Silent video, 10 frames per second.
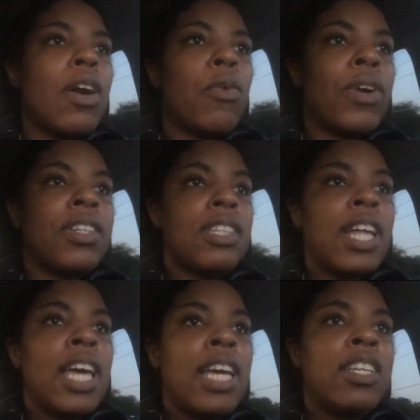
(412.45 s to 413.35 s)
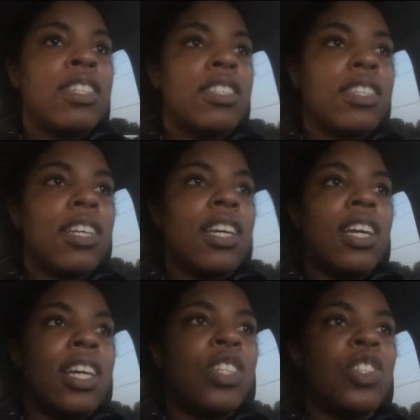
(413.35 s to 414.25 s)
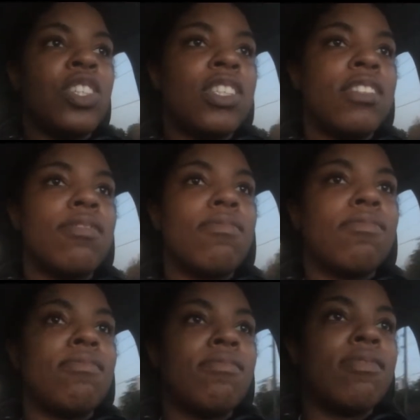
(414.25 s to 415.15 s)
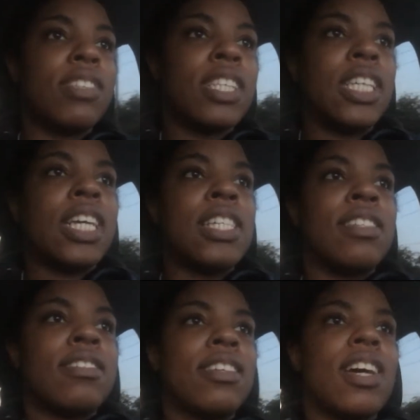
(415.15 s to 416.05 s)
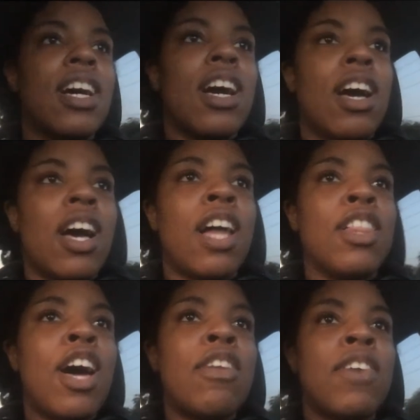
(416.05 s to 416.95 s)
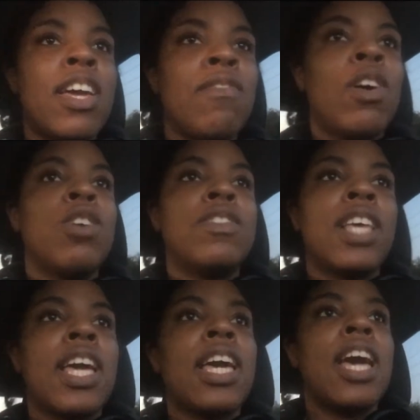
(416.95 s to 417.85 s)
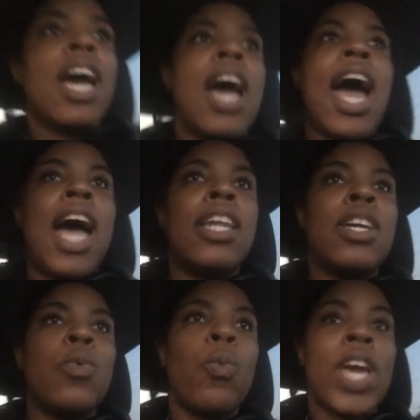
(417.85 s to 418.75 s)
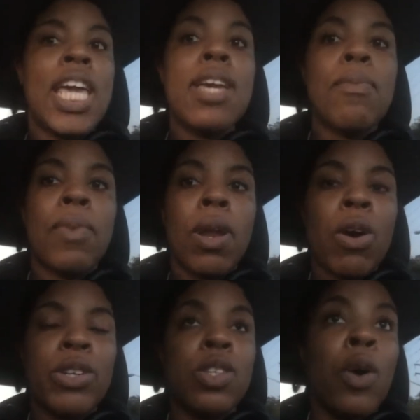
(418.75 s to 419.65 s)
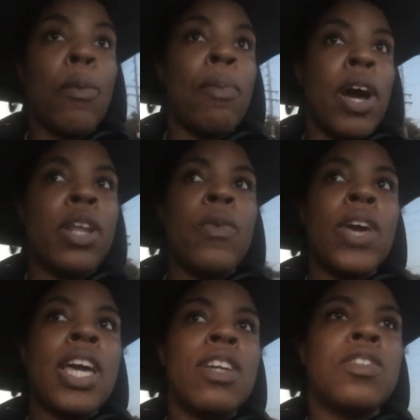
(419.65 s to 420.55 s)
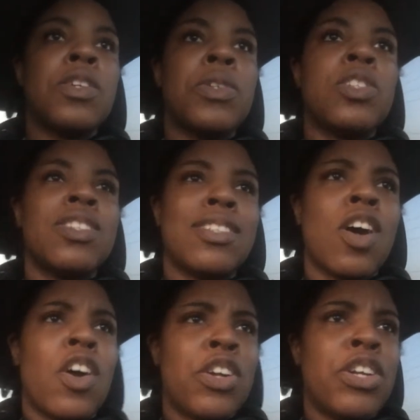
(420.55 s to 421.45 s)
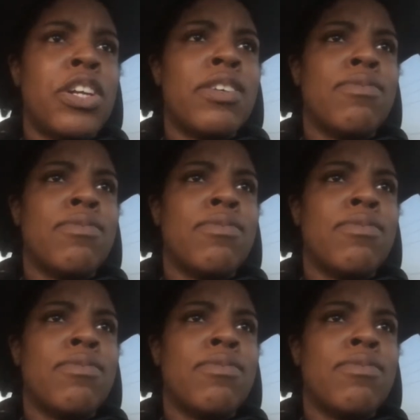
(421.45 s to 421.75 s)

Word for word: whereas legs, it's just because a lot of it involves like added weight but also body weight, so it's just harder